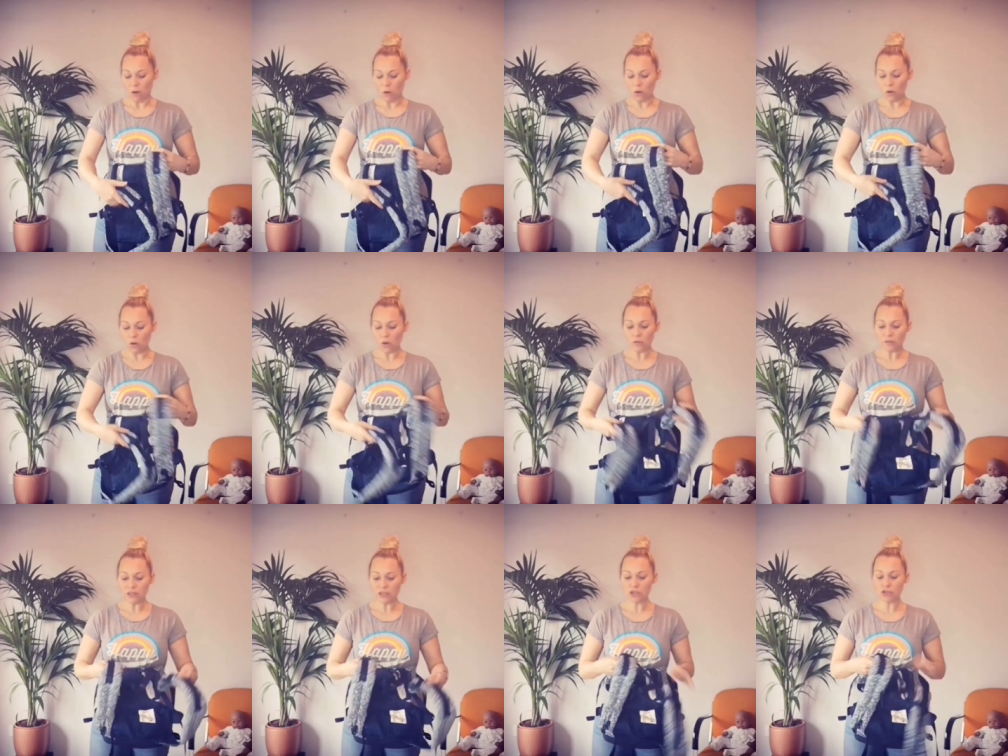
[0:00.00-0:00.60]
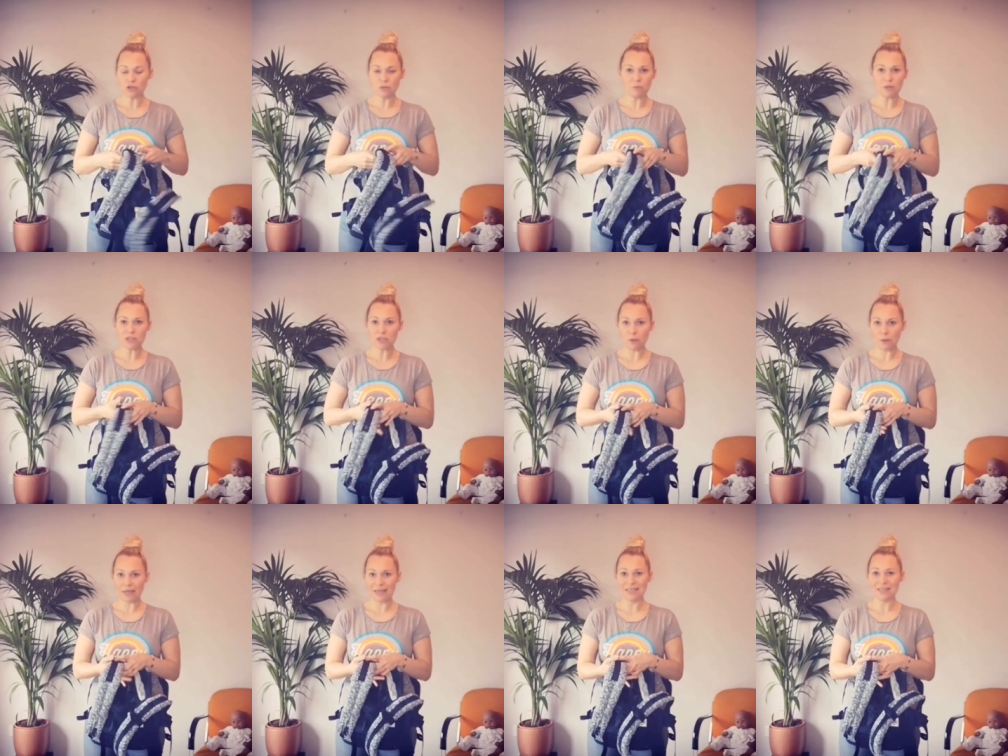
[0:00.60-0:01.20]
All this should be
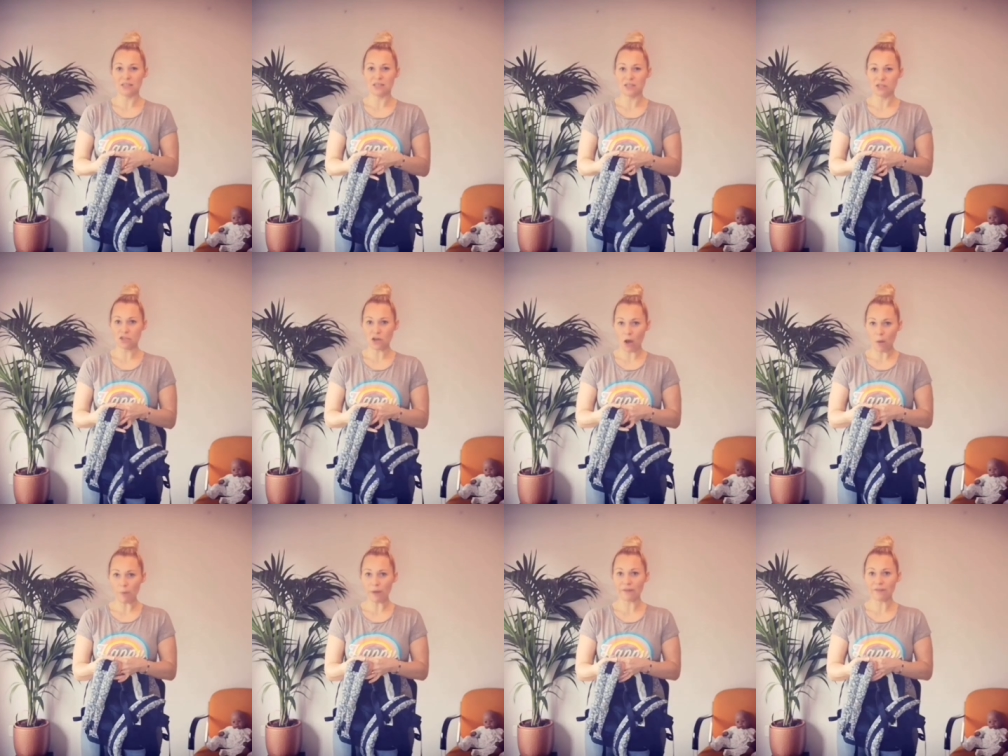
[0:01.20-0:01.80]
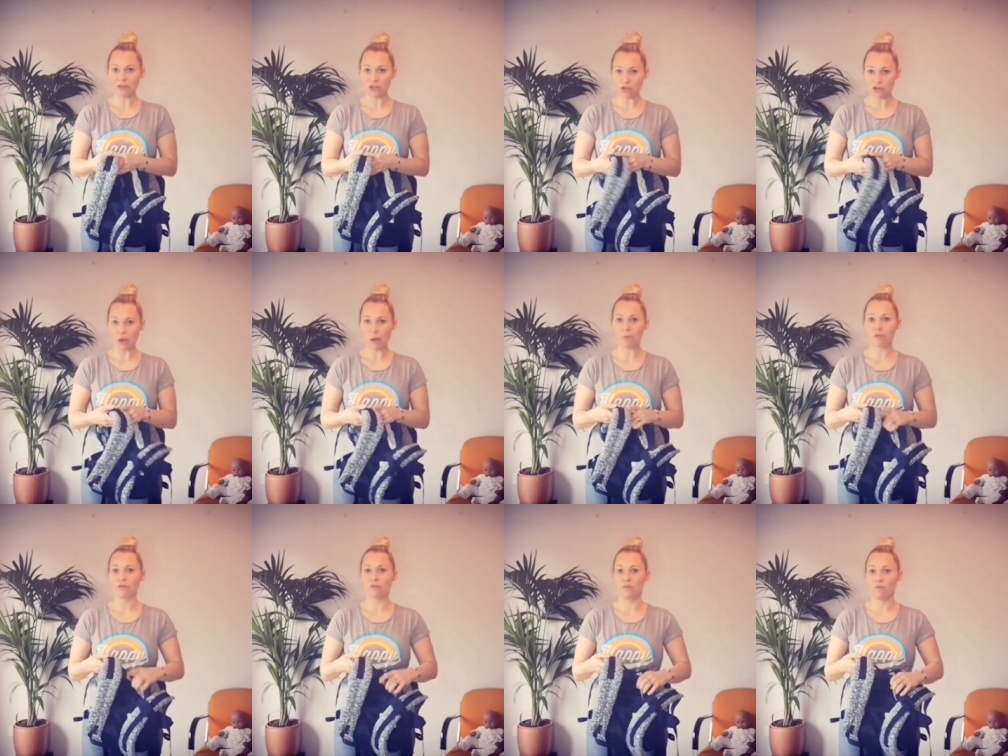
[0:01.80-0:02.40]
doing is stopping the
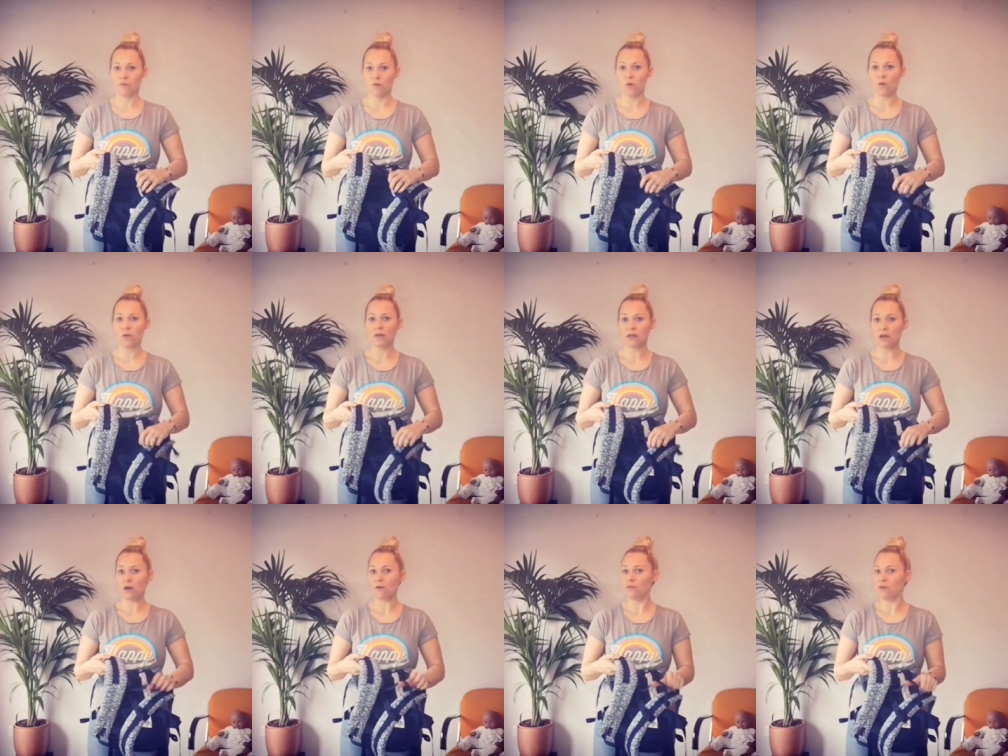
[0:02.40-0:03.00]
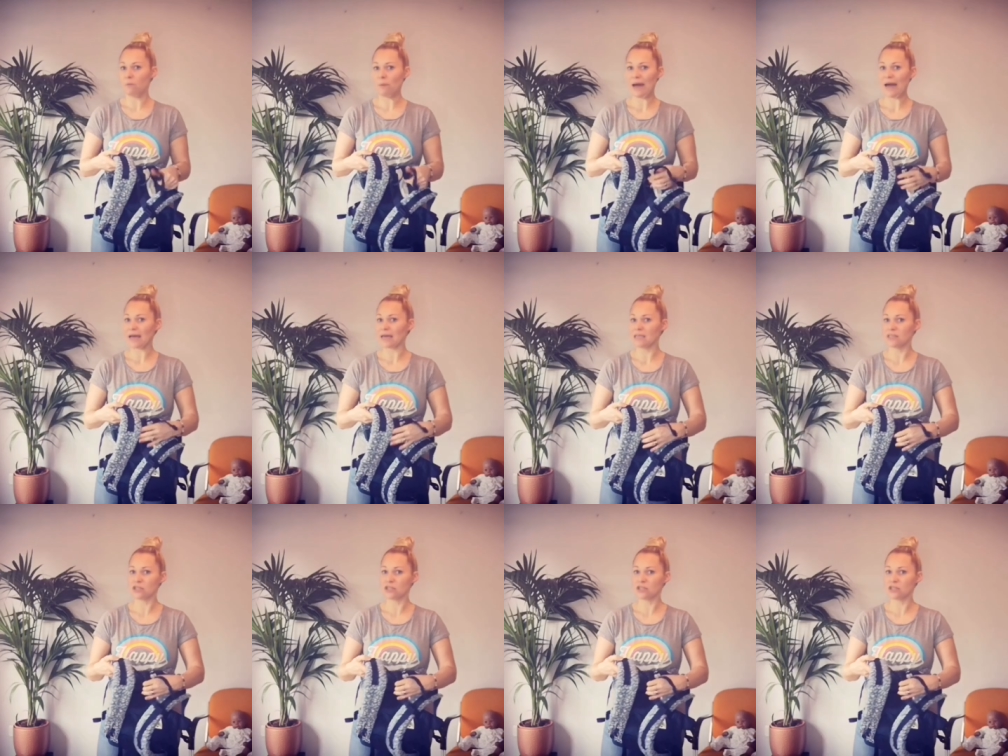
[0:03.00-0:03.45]
straps from falling off your back.